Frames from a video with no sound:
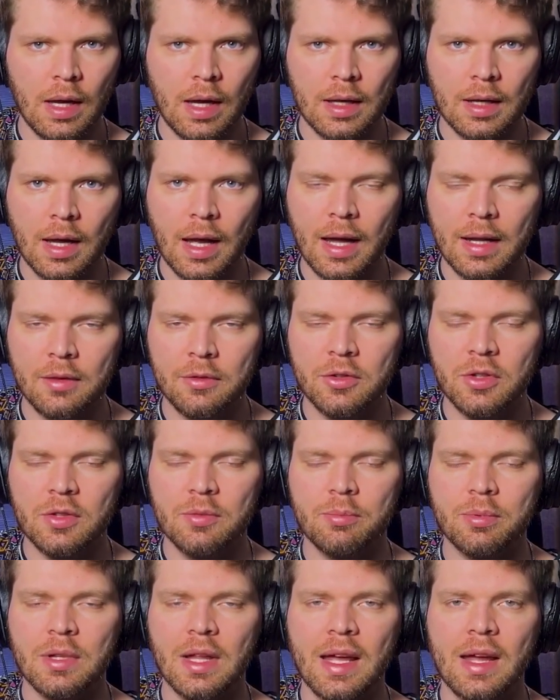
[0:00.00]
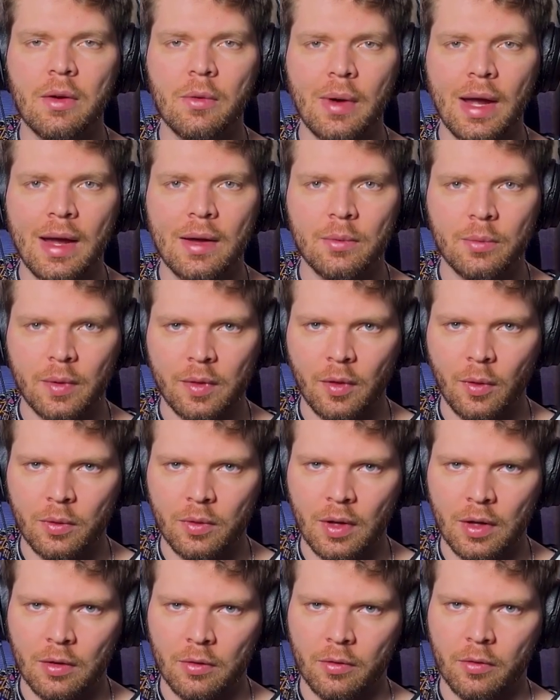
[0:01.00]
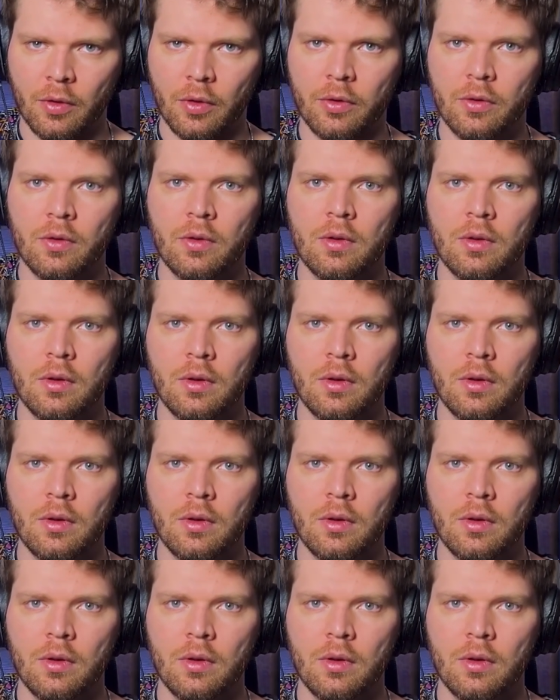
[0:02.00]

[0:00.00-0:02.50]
And kind of just play around with those intervals.